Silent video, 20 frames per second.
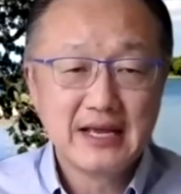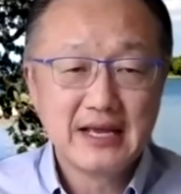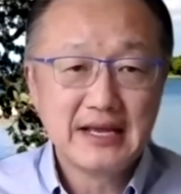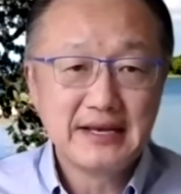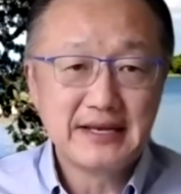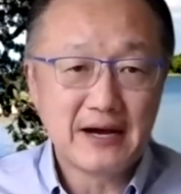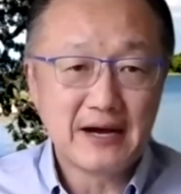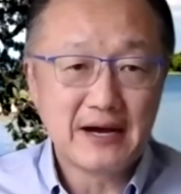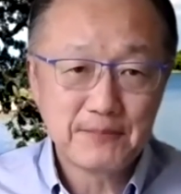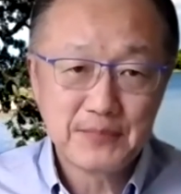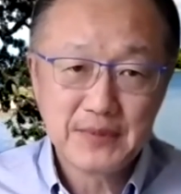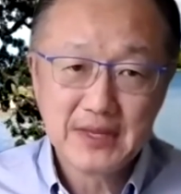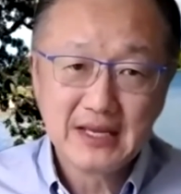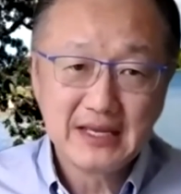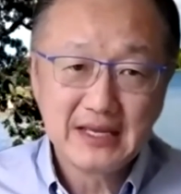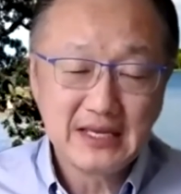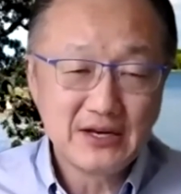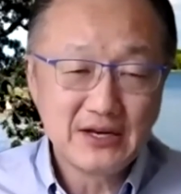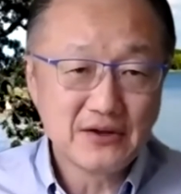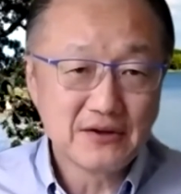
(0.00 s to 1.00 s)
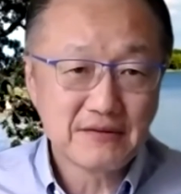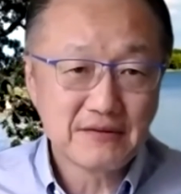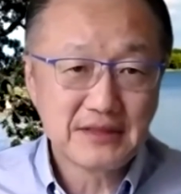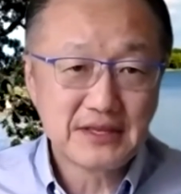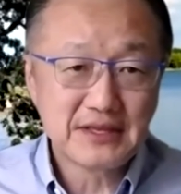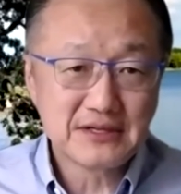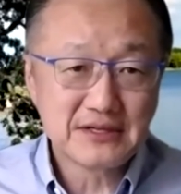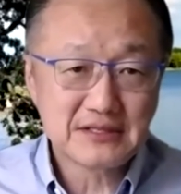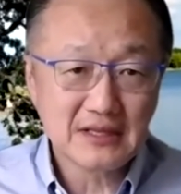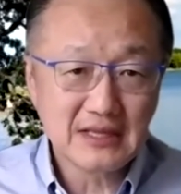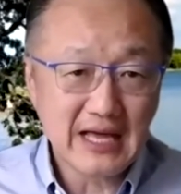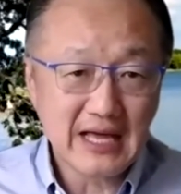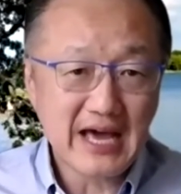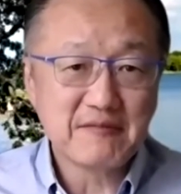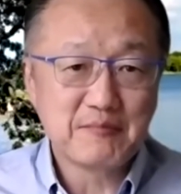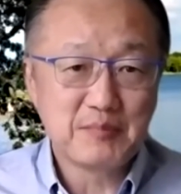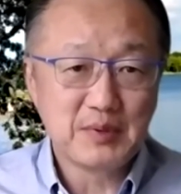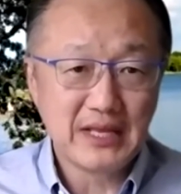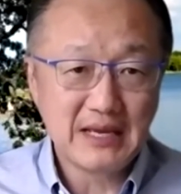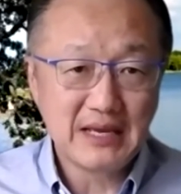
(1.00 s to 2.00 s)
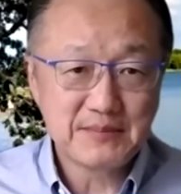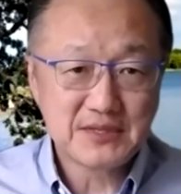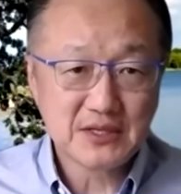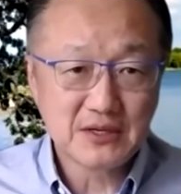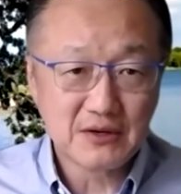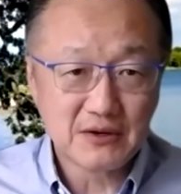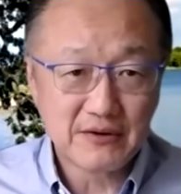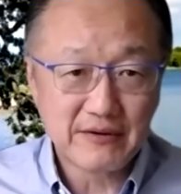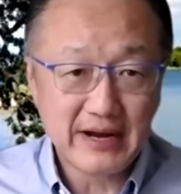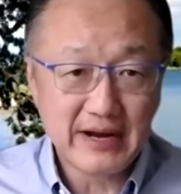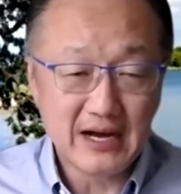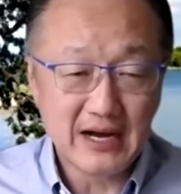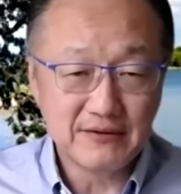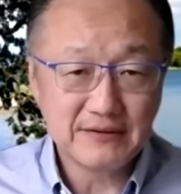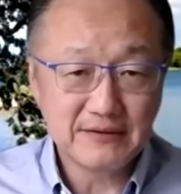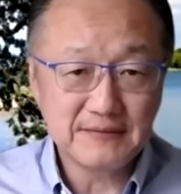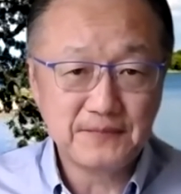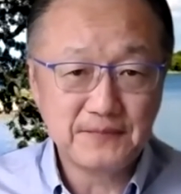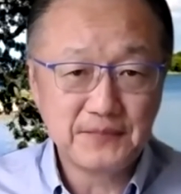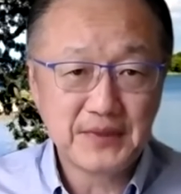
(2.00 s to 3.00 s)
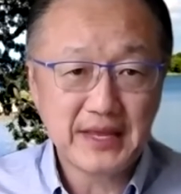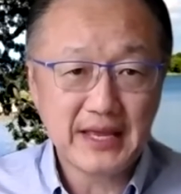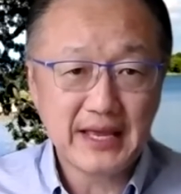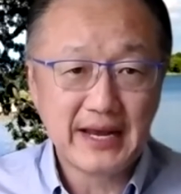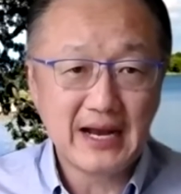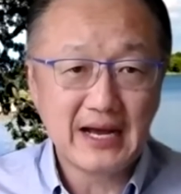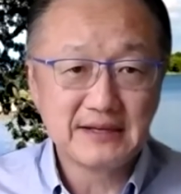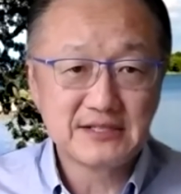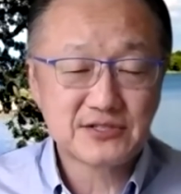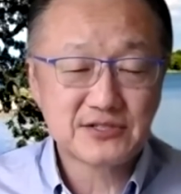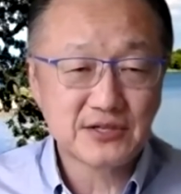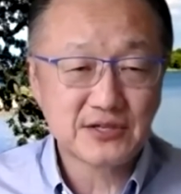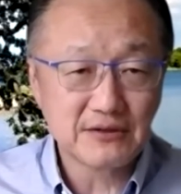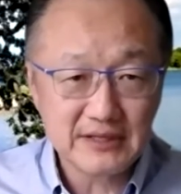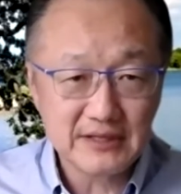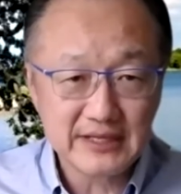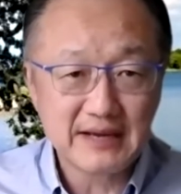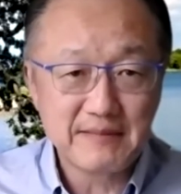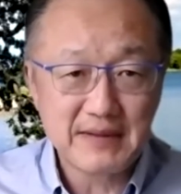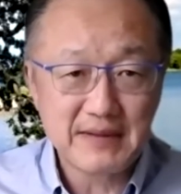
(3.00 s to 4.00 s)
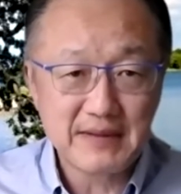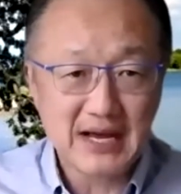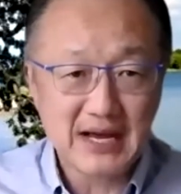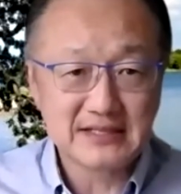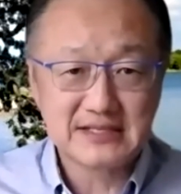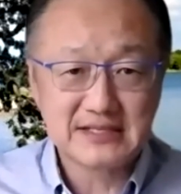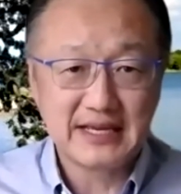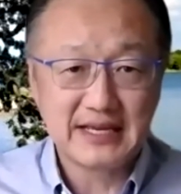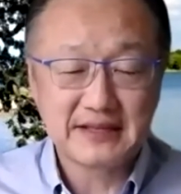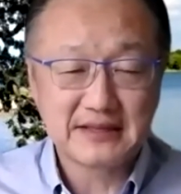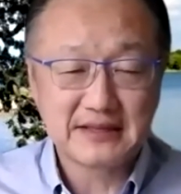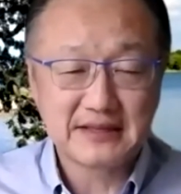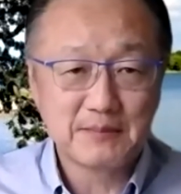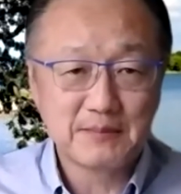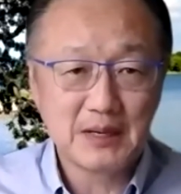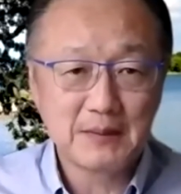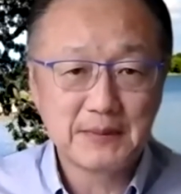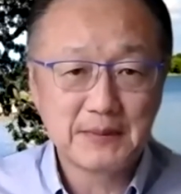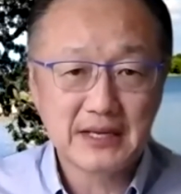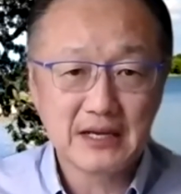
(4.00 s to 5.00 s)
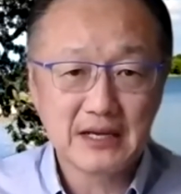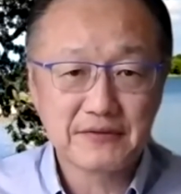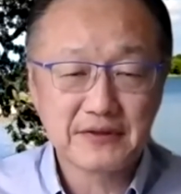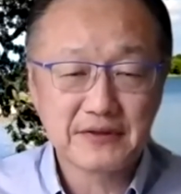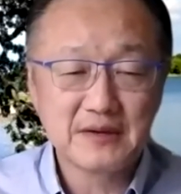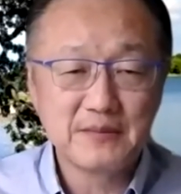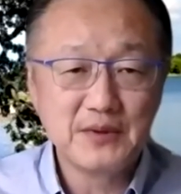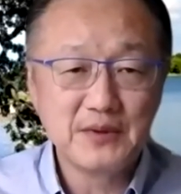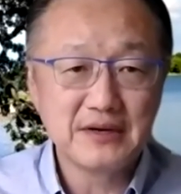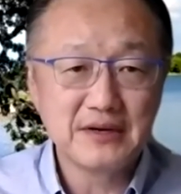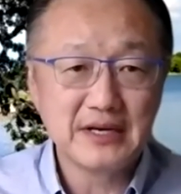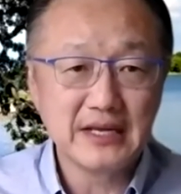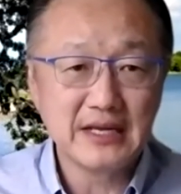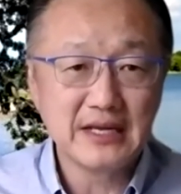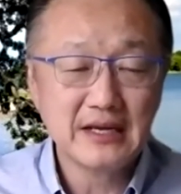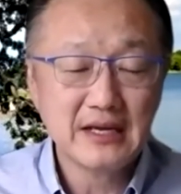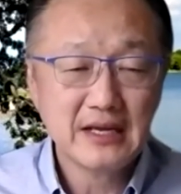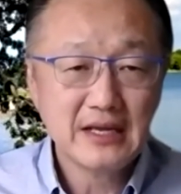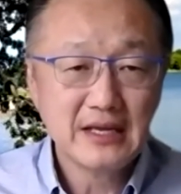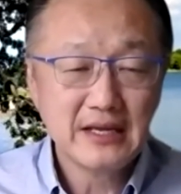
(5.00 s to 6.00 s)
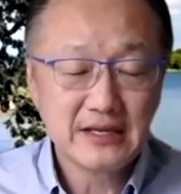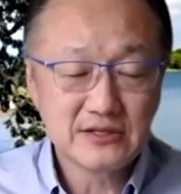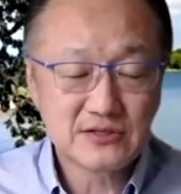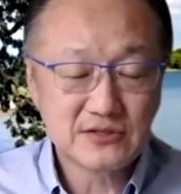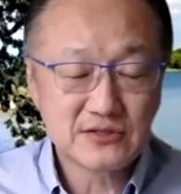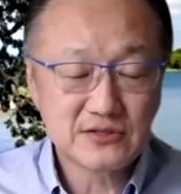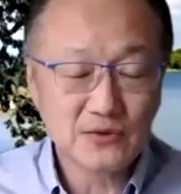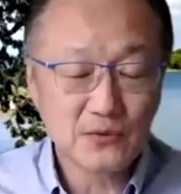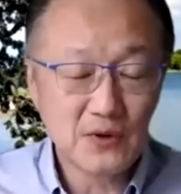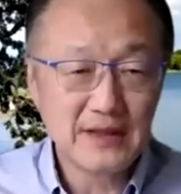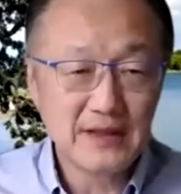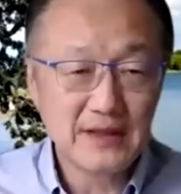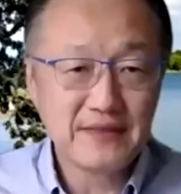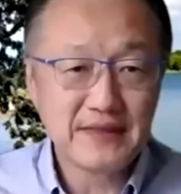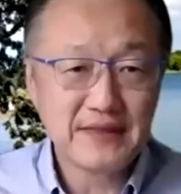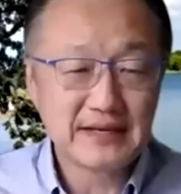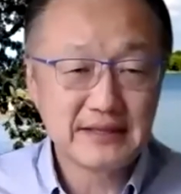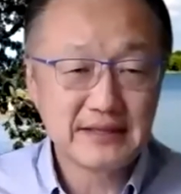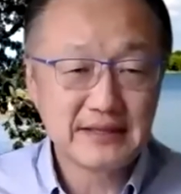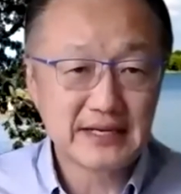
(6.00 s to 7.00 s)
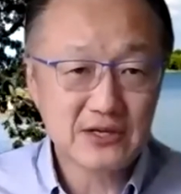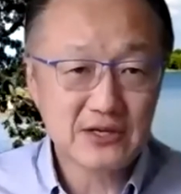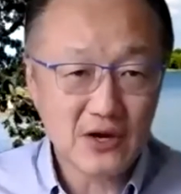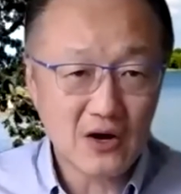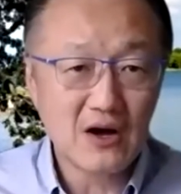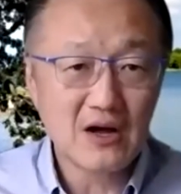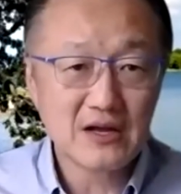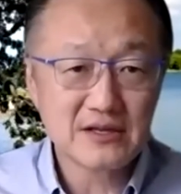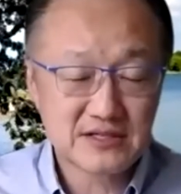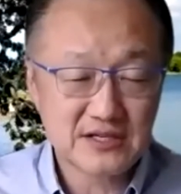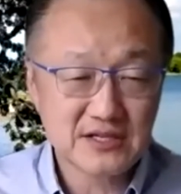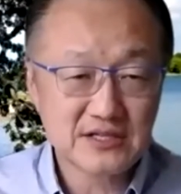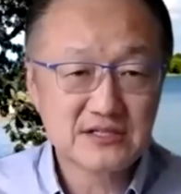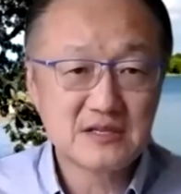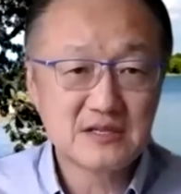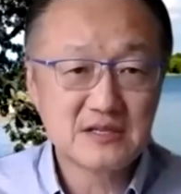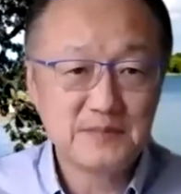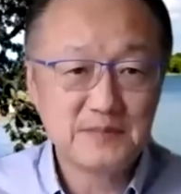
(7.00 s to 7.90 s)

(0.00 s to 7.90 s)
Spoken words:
Now, you know, there's a lot of blame to go around. And I certainly am not saying that the public health community is the one that caused us to be